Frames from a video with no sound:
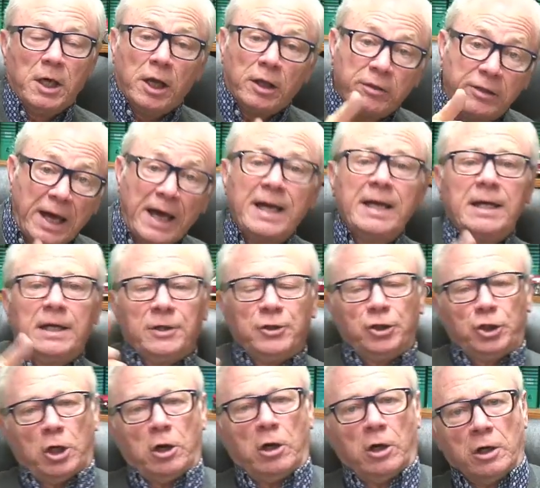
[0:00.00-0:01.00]
They in
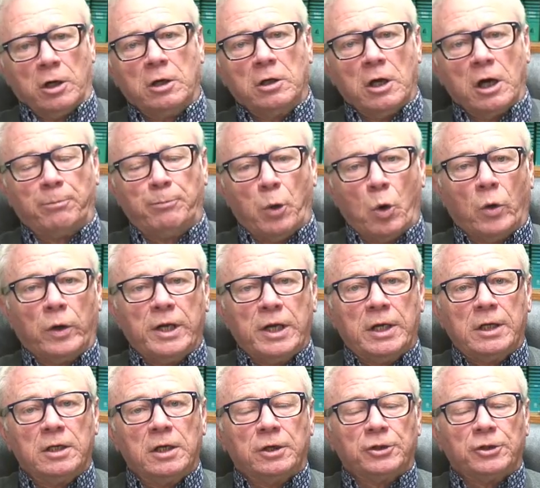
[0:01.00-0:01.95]
turn appointed